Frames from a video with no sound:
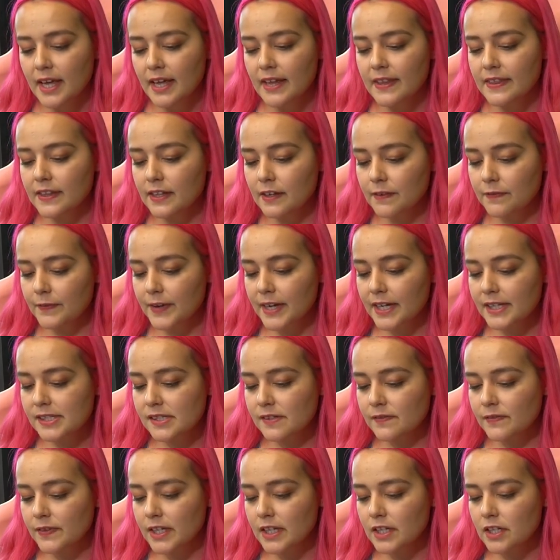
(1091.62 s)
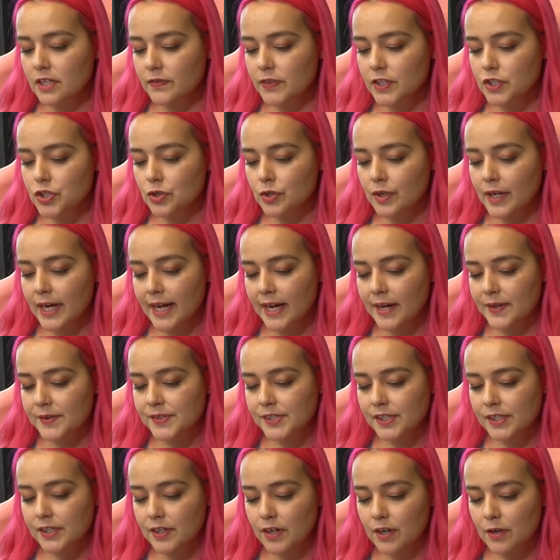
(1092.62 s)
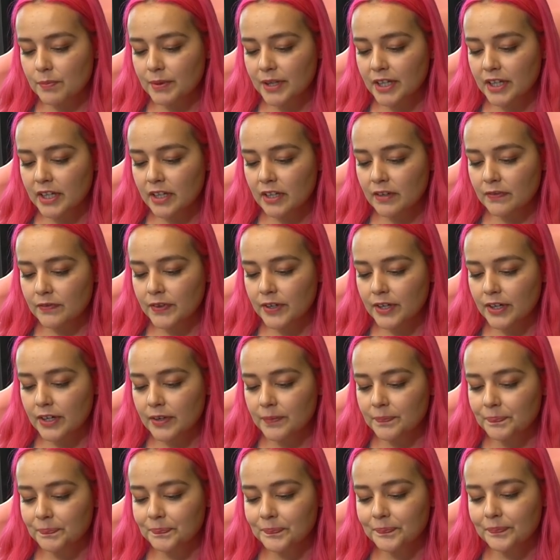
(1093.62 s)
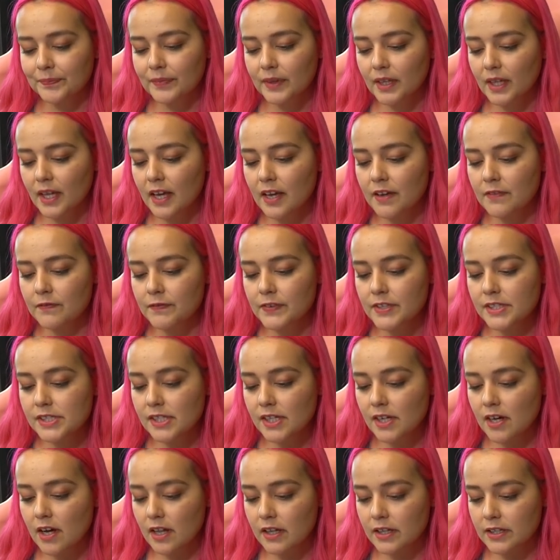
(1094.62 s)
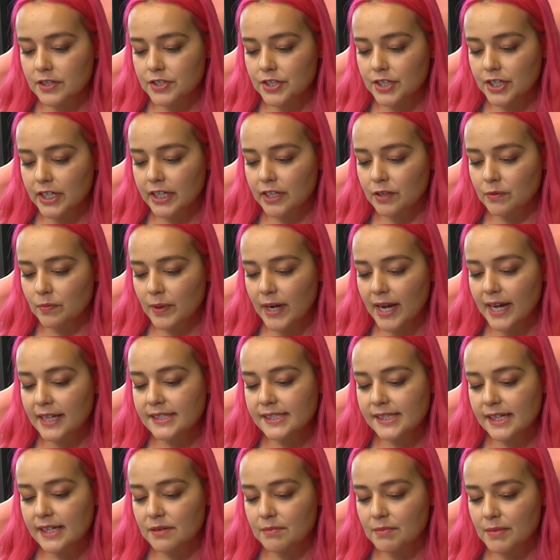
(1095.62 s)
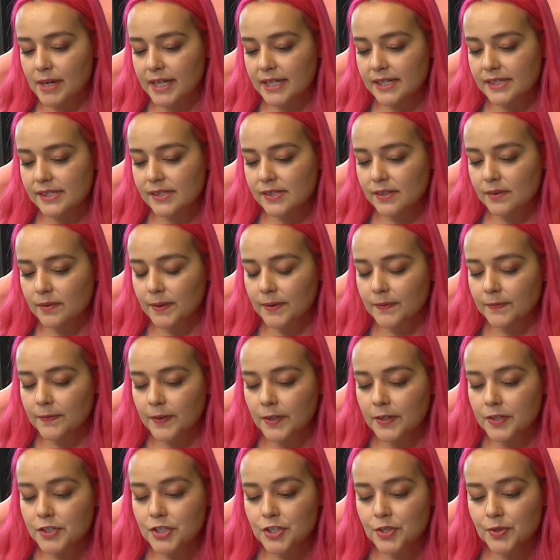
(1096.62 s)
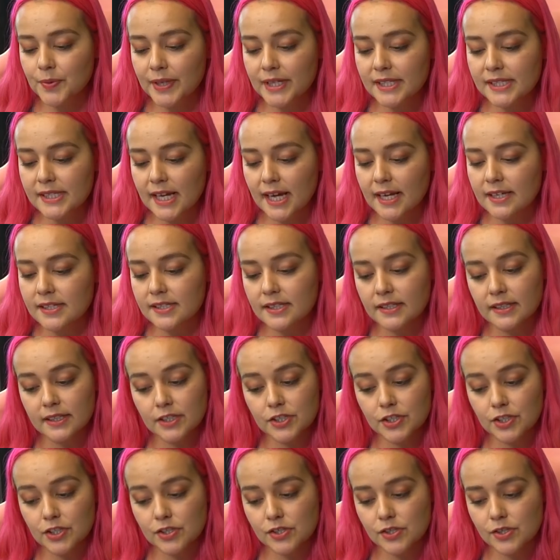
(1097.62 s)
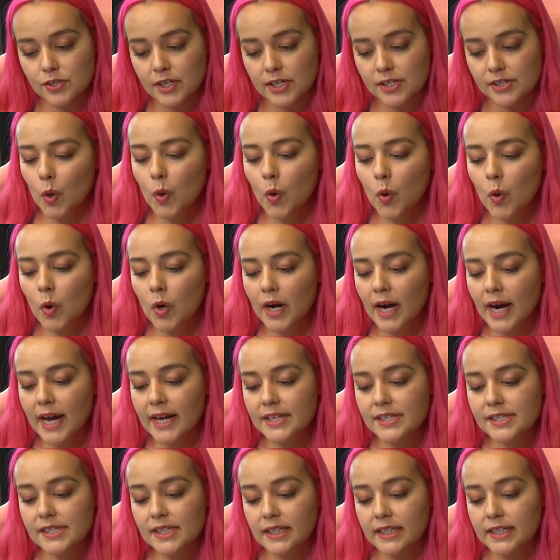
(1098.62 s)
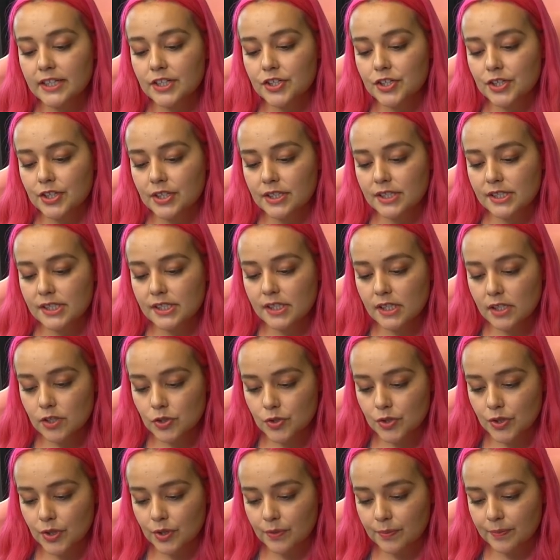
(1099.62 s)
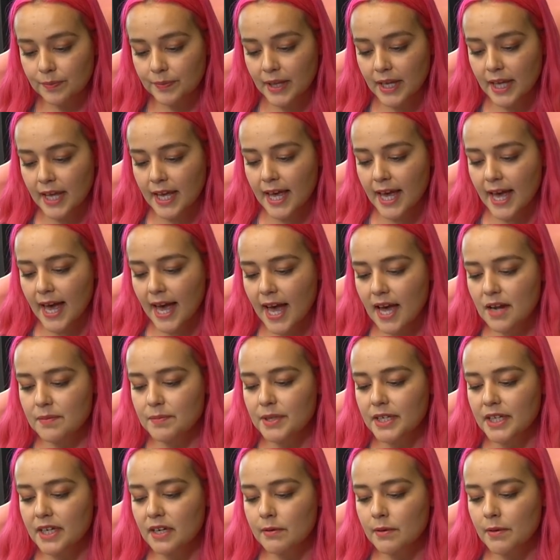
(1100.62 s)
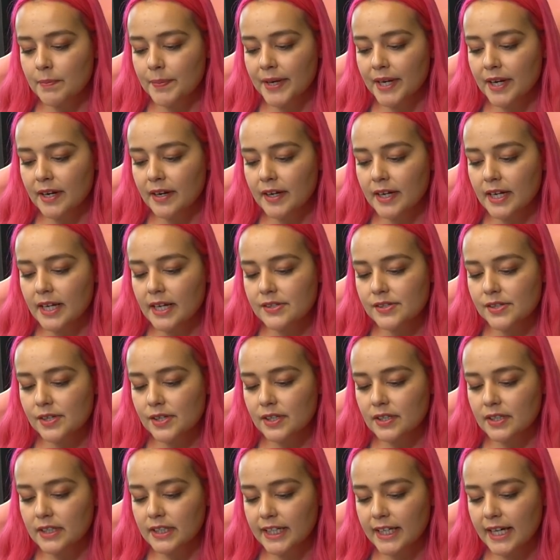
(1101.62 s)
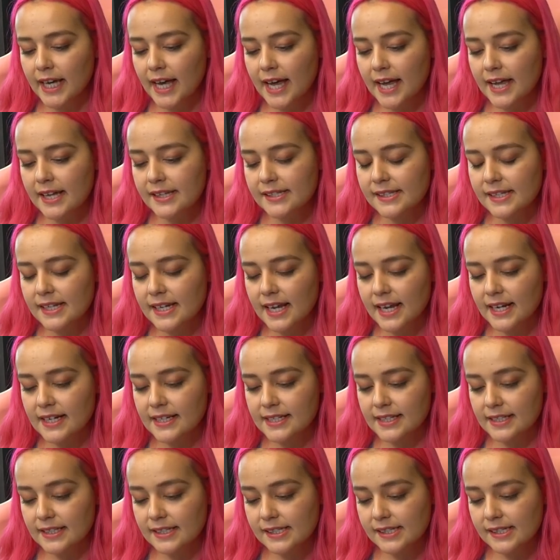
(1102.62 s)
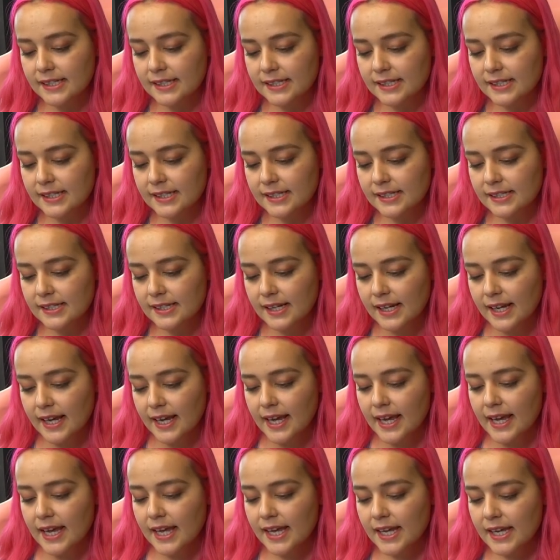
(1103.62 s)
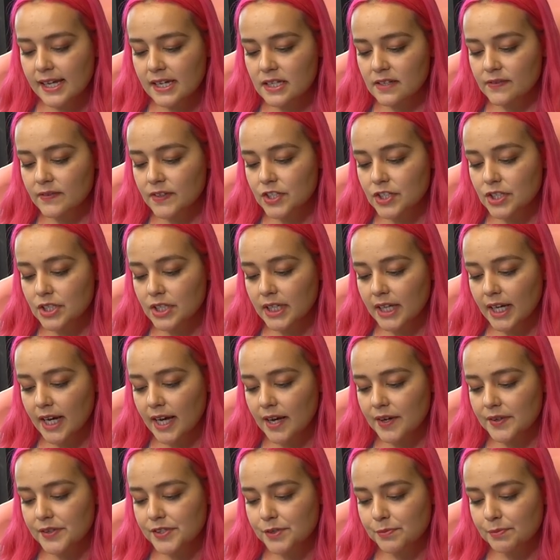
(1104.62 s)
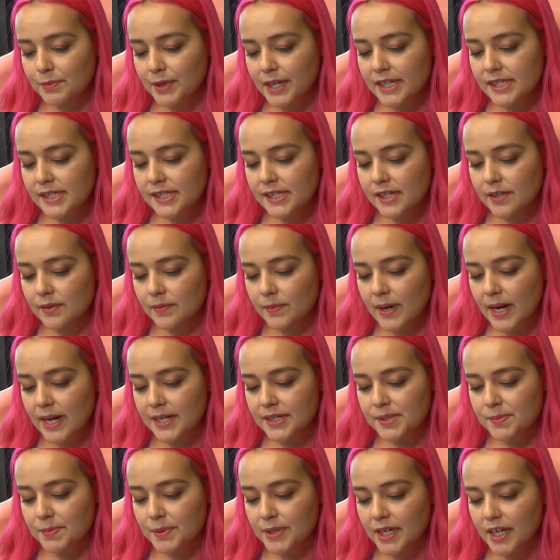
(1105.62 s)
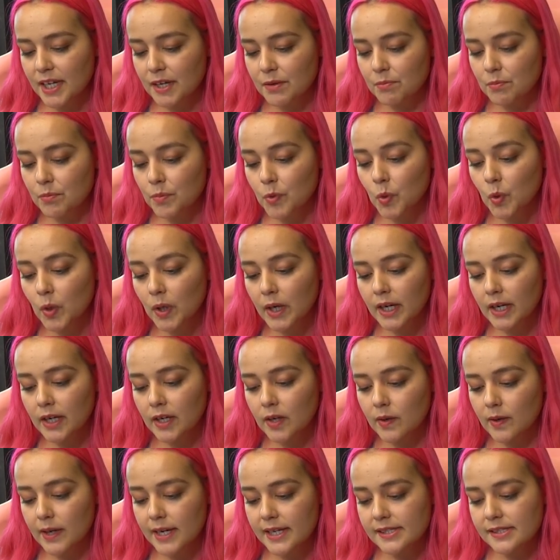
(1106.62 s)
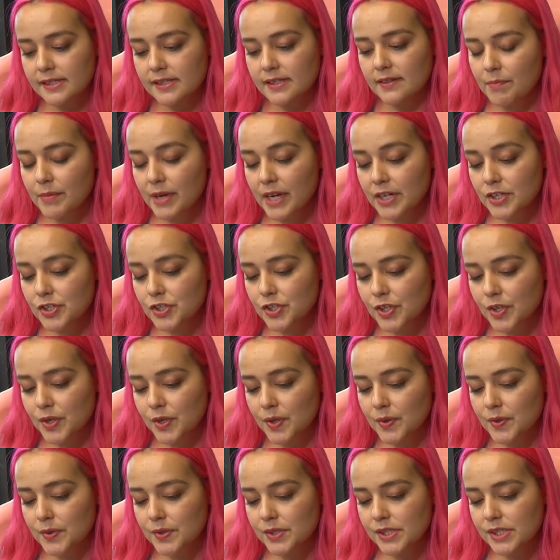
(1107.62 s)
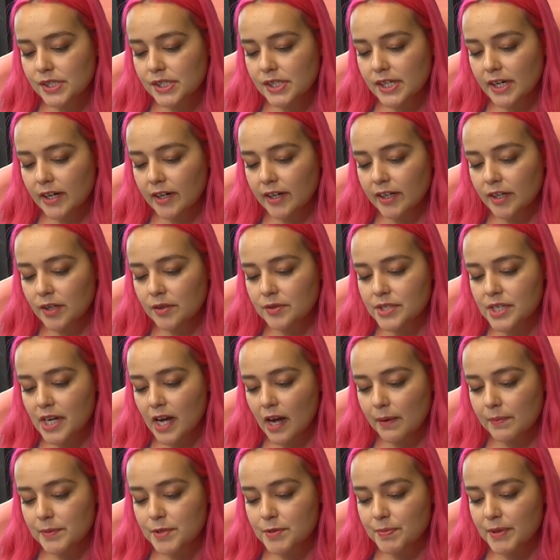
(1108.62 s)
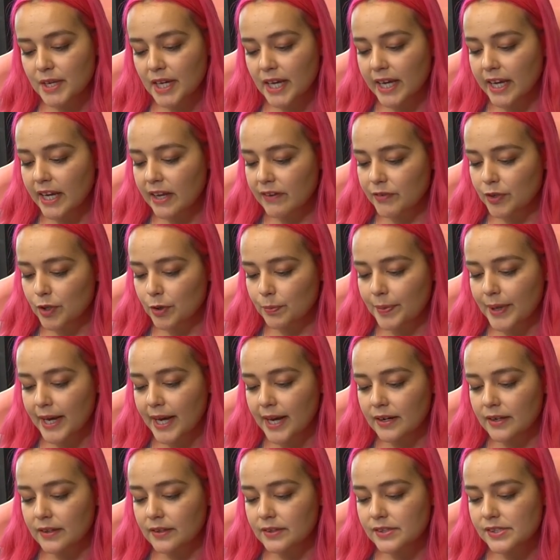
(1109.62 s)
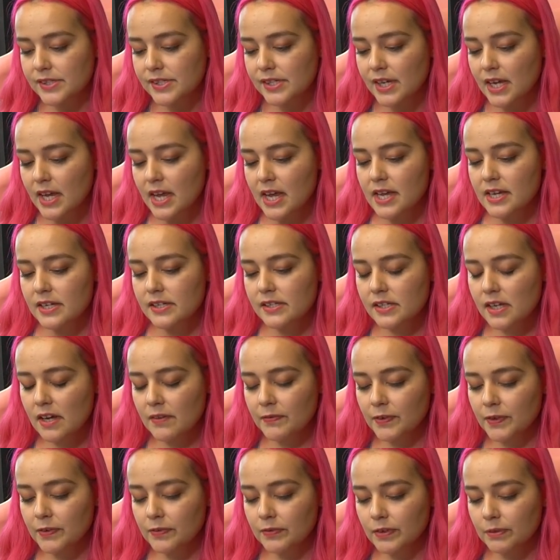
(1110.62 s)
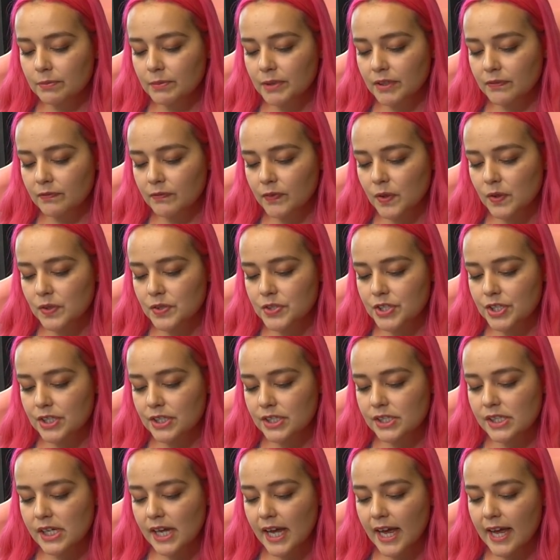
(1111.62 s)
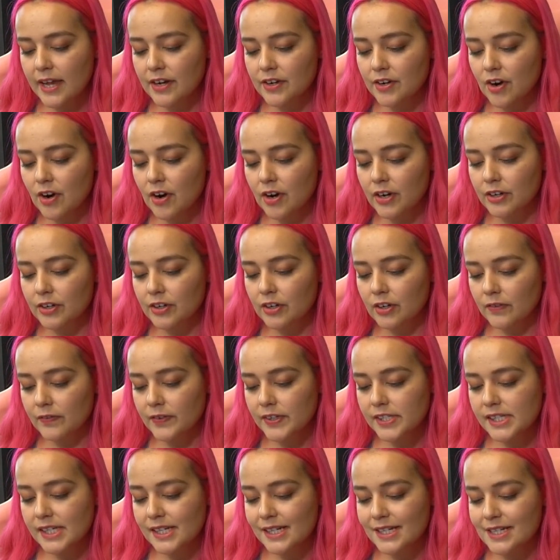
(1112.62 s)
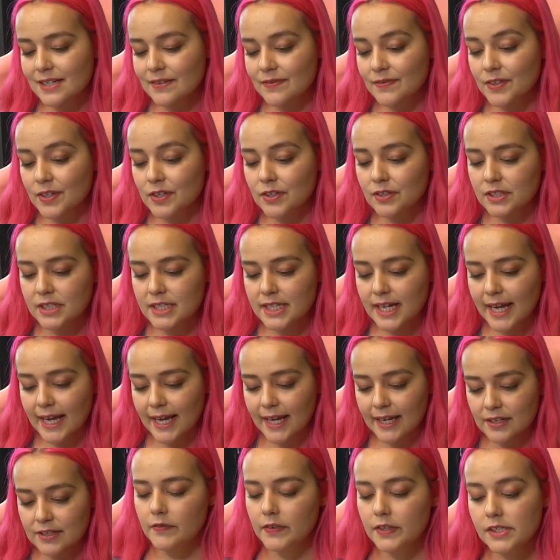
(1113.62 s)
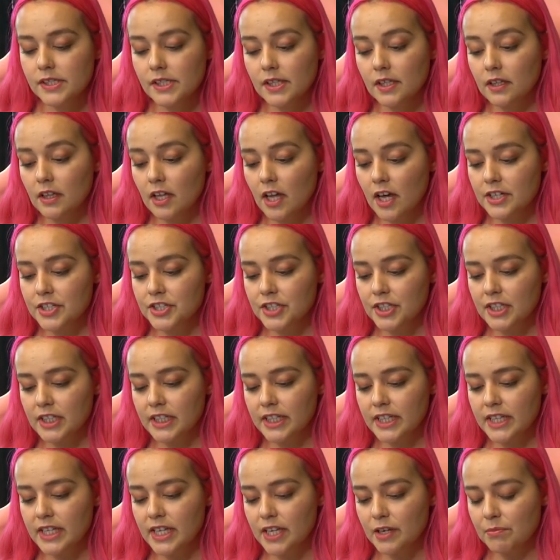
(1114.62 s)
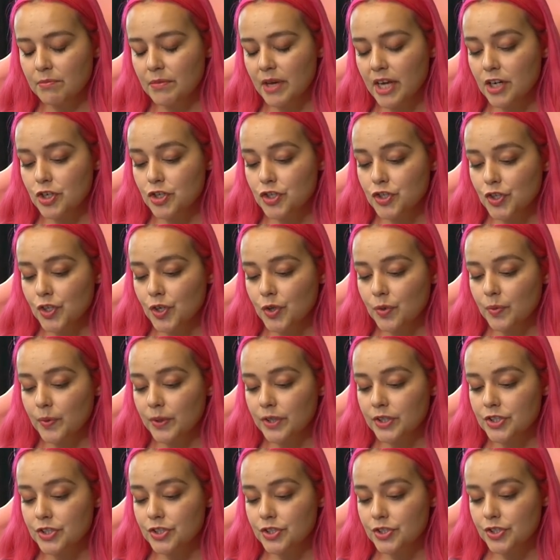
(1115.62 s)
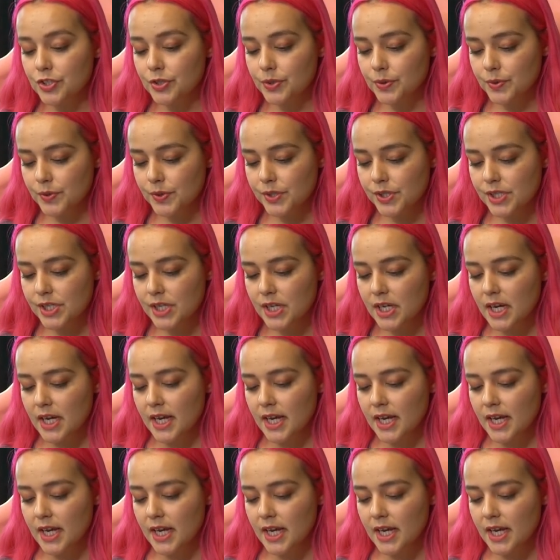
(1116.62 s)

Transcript: The effects of individual housing on behavior and physiology in rats and mice, referred to as isolation stress or isolation syndrome, had become apparent as early as 1960s. Individually housed mice and rats became more aggressive. They show stereotyped behavior patterns, suffer from convulsions, and are nervous and difficult to handle. Physiologically, they may show reduced